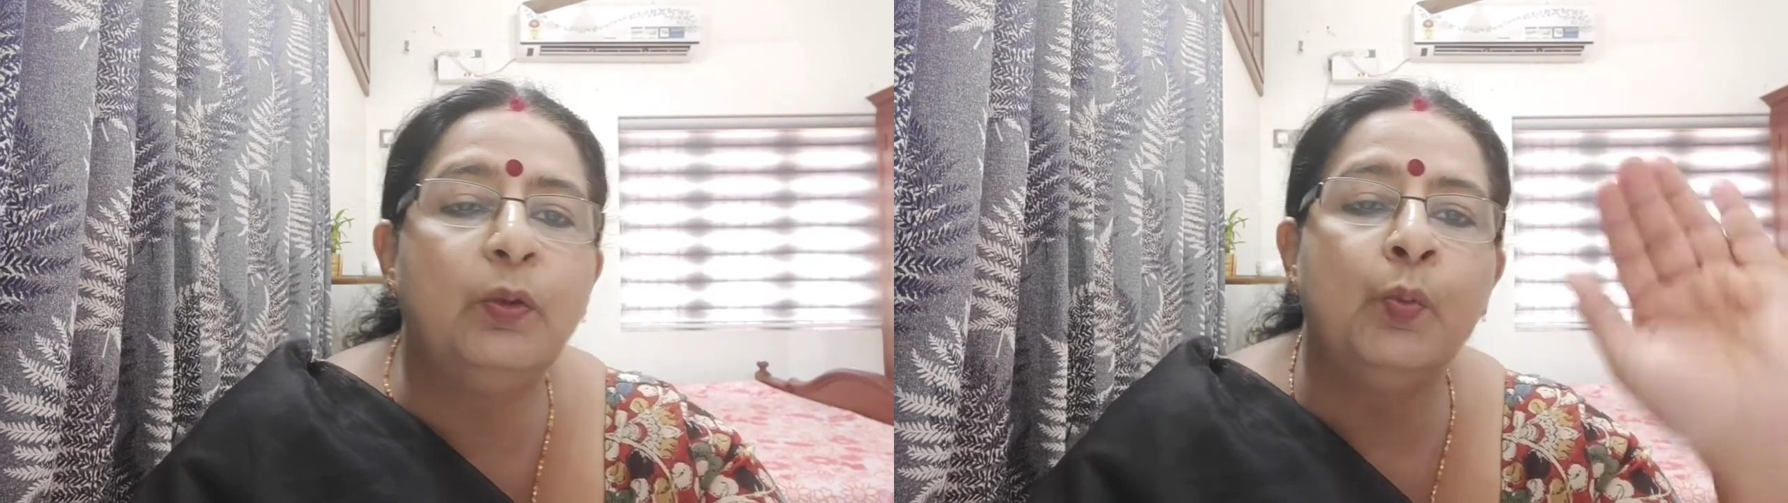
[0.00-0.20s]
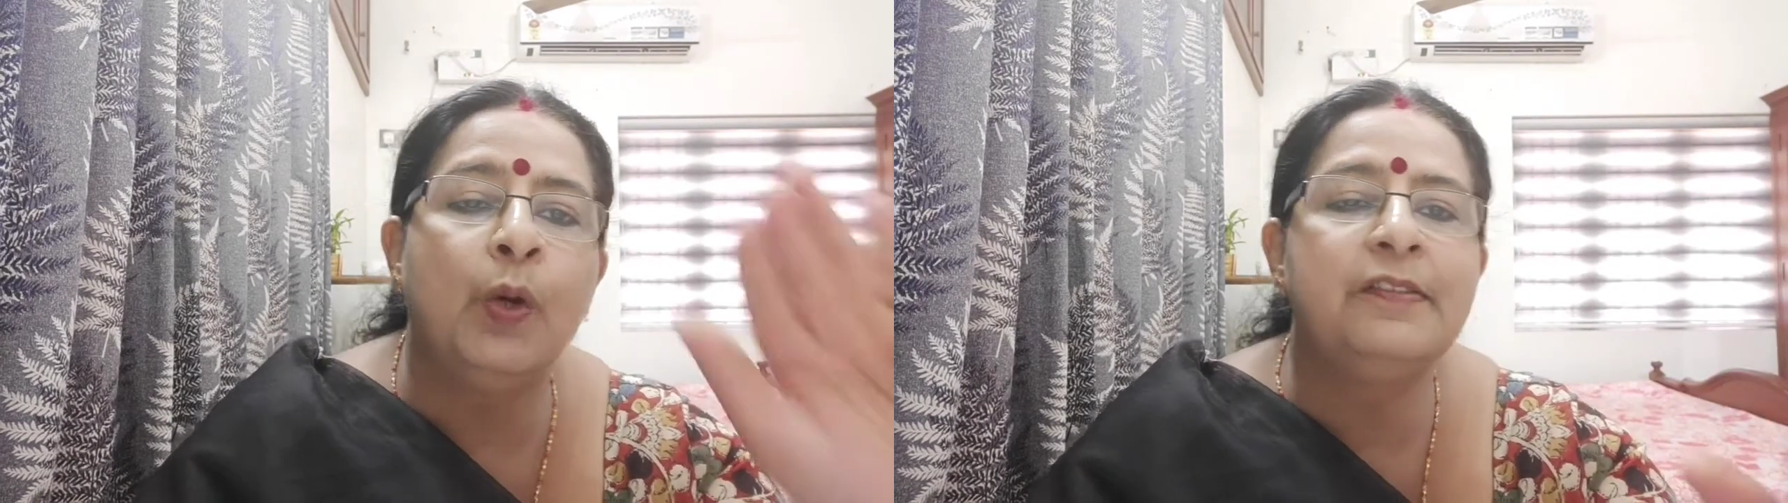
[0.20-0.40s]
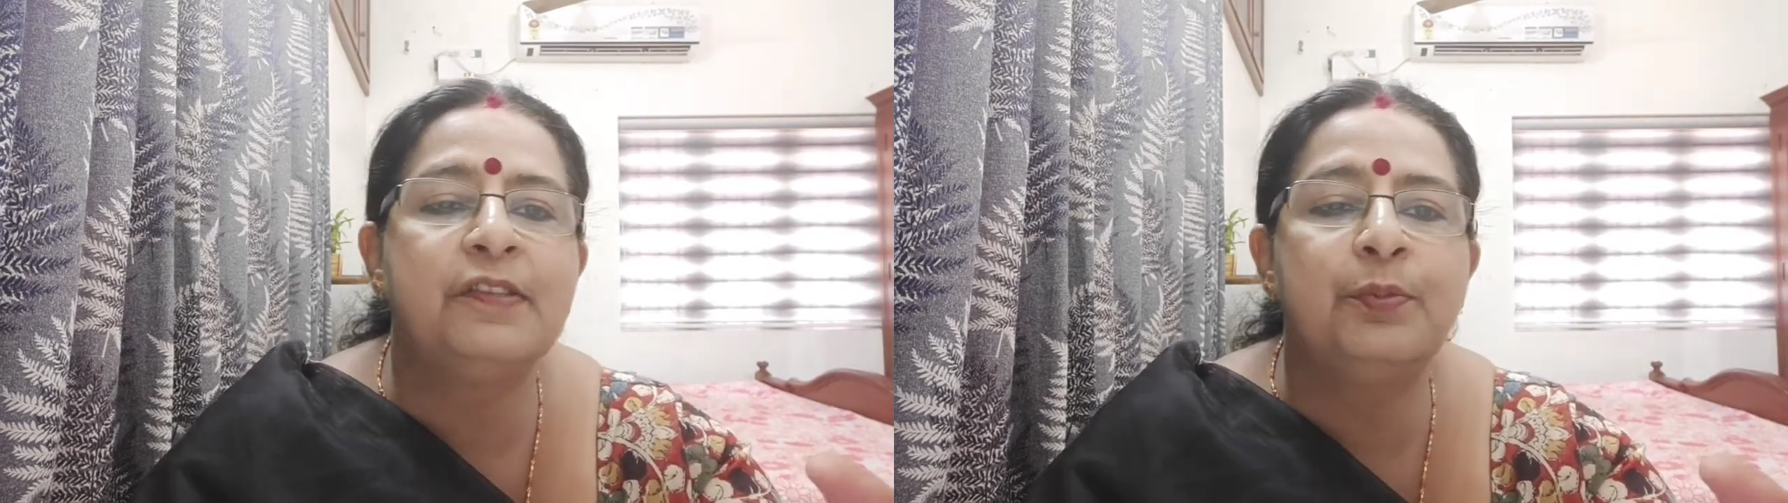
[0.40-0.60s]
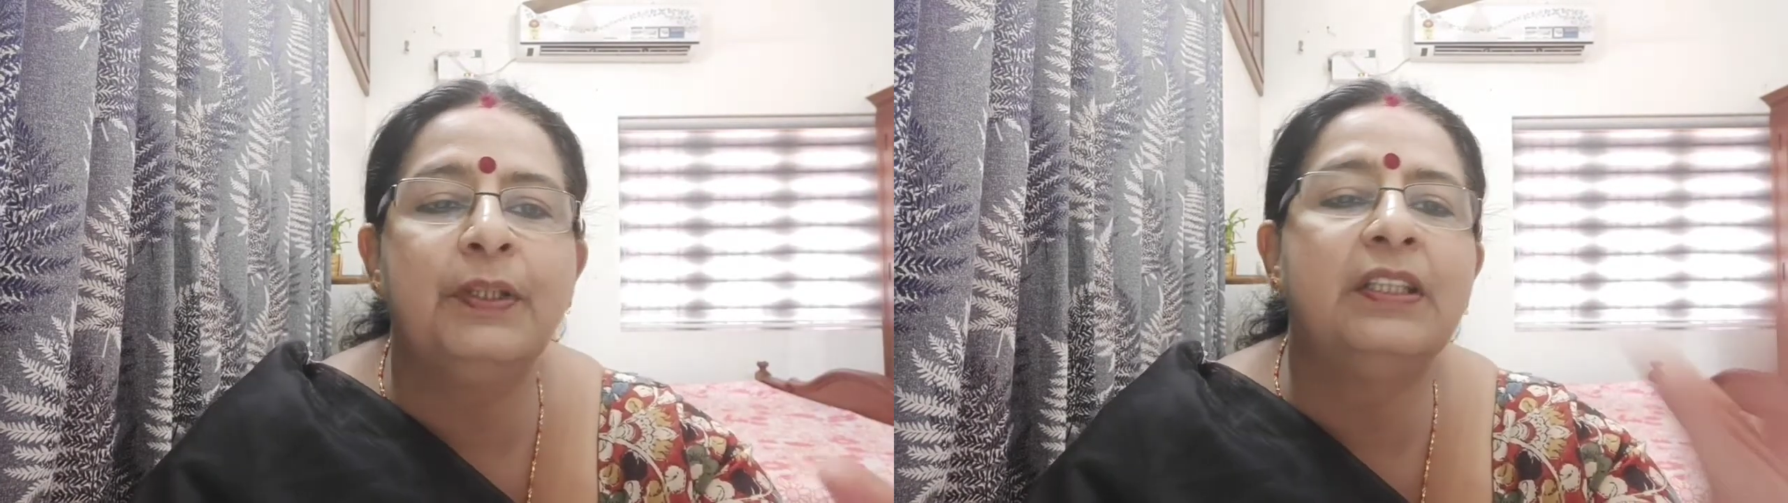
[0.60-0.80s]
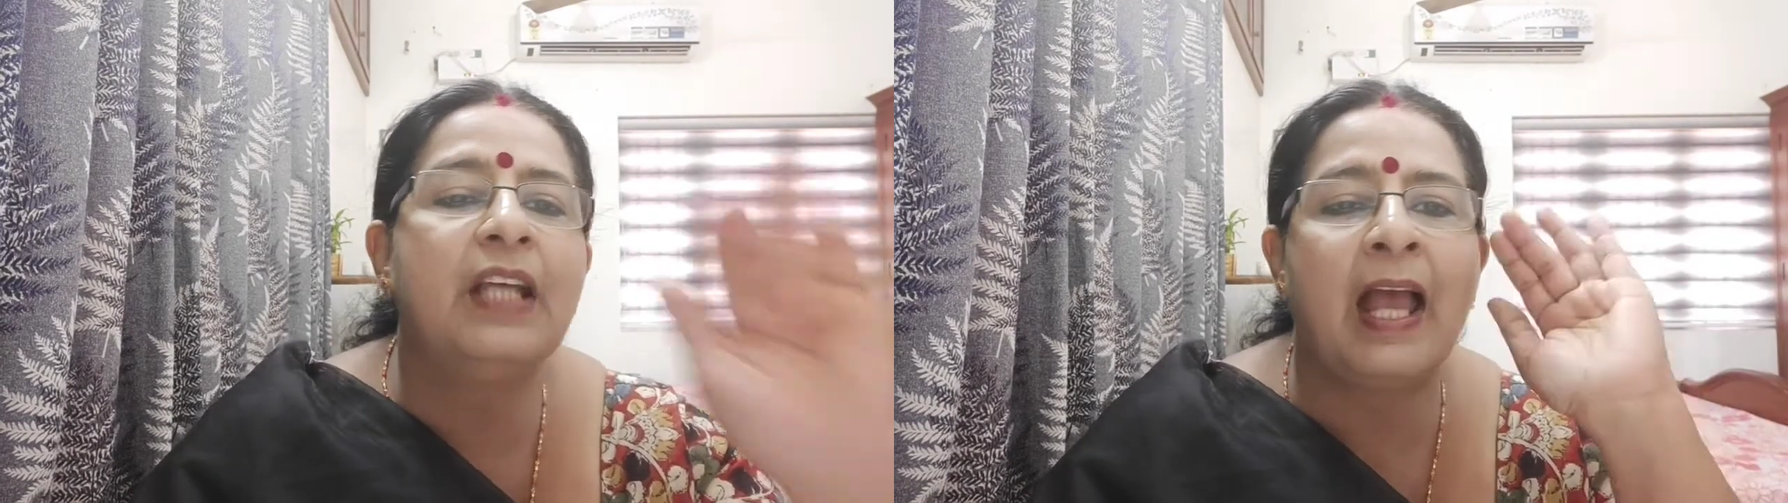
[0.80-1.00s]

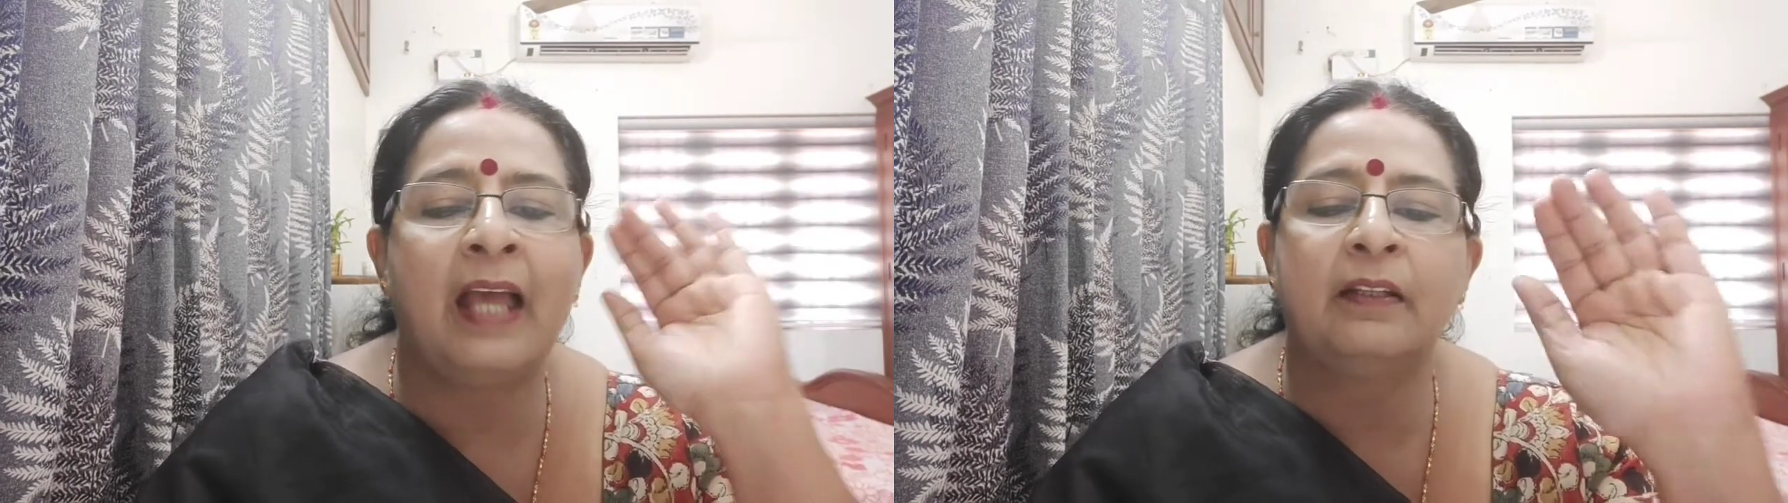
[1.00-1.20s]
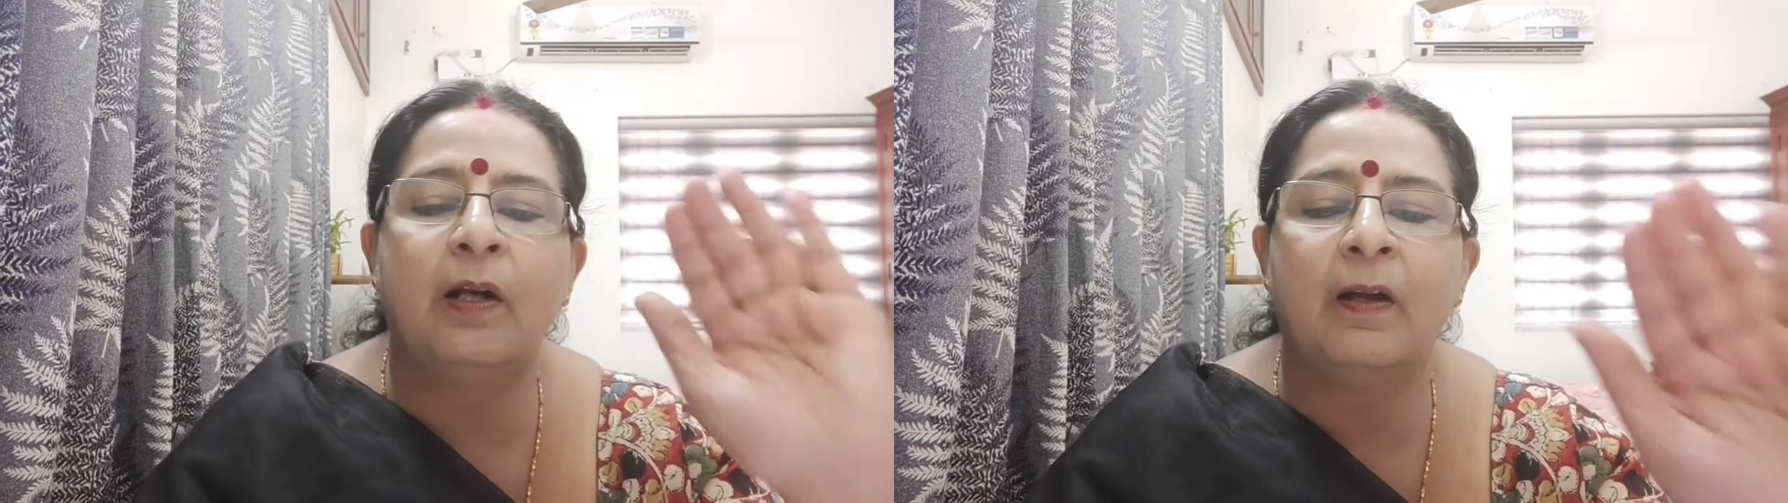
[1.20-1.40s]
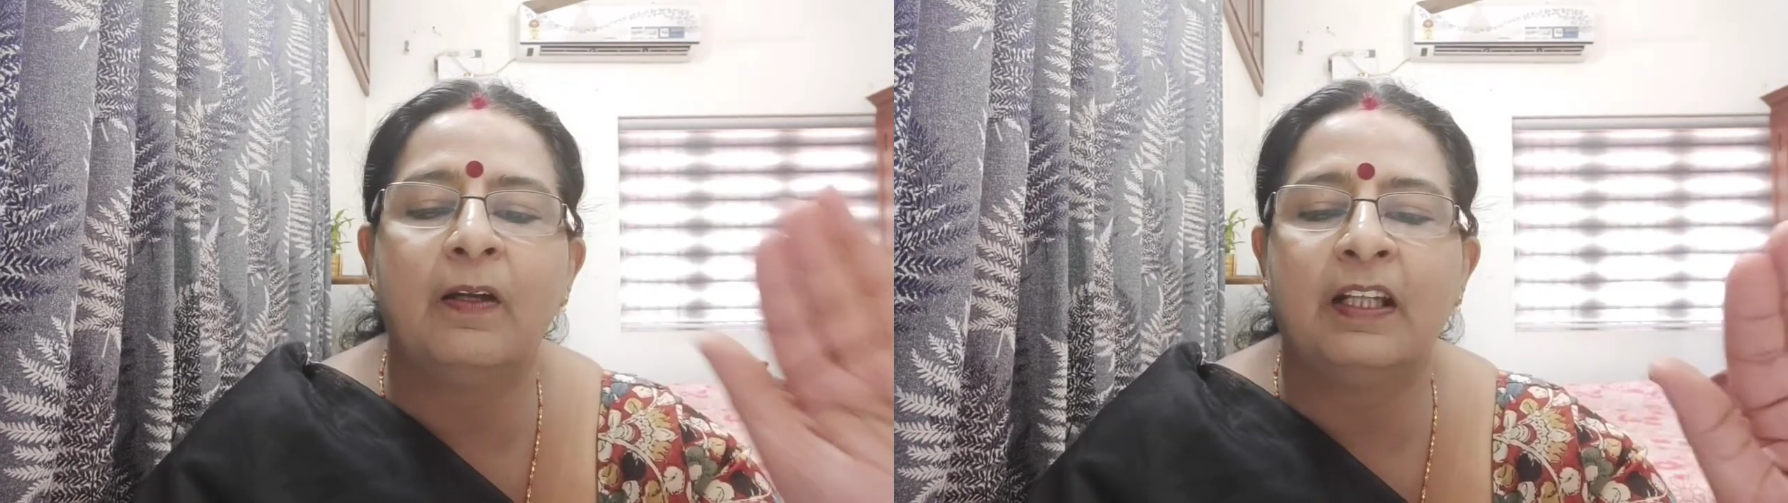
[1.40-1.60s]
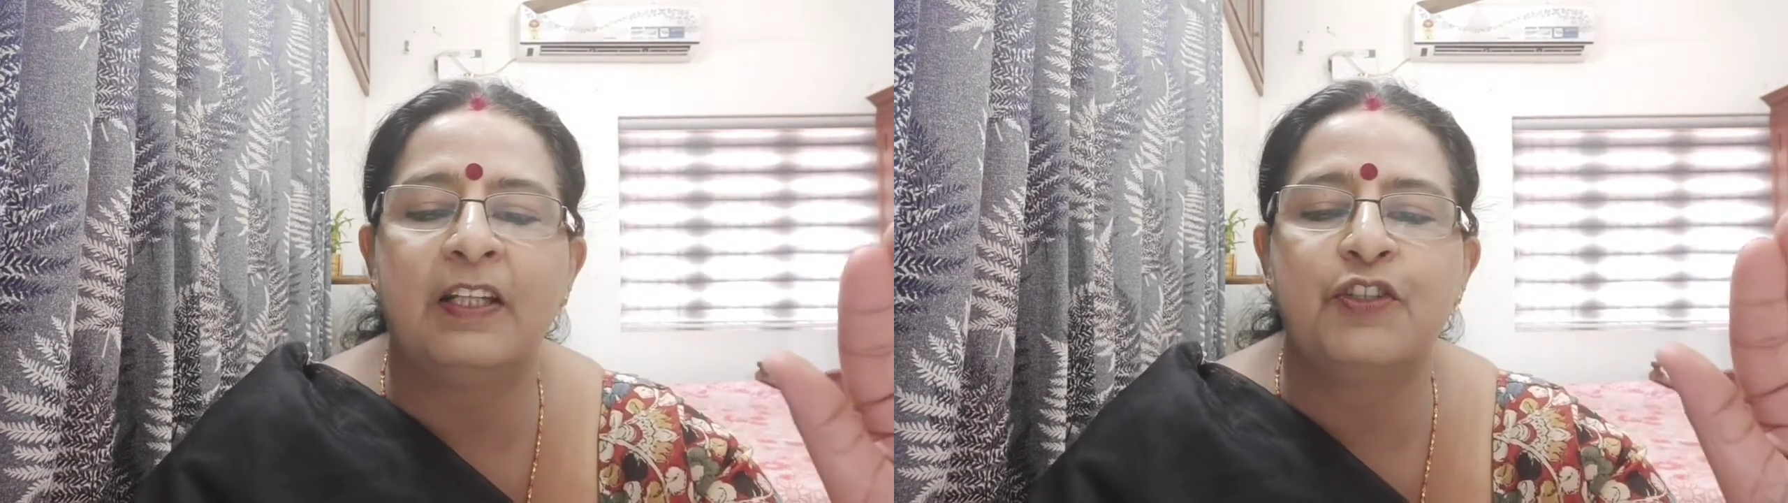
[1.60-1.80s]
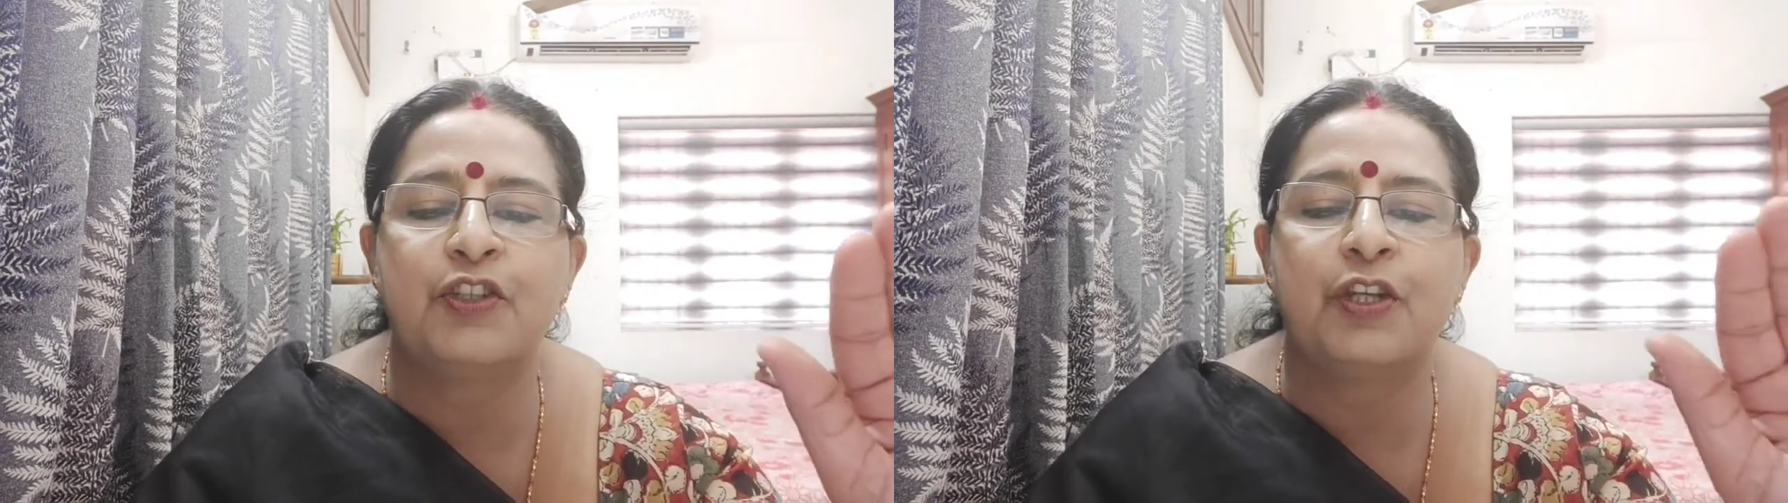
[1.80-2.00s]
Wordsworth and
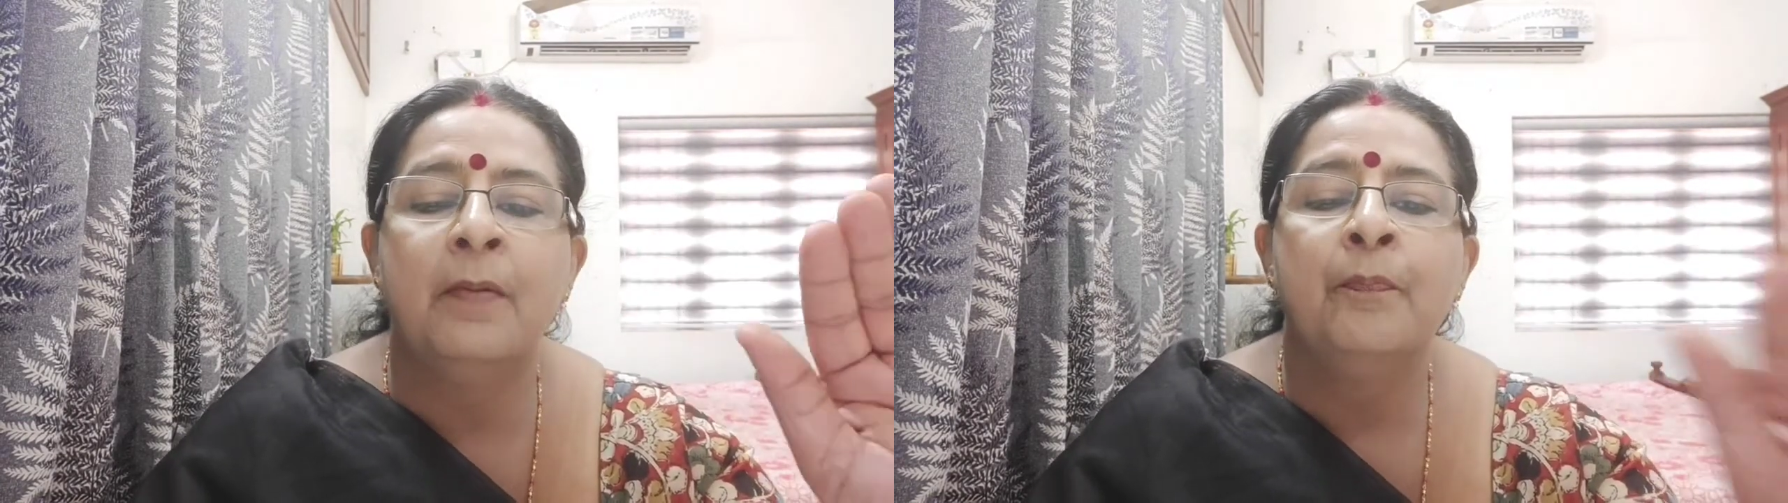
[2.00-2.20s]
Coleridge.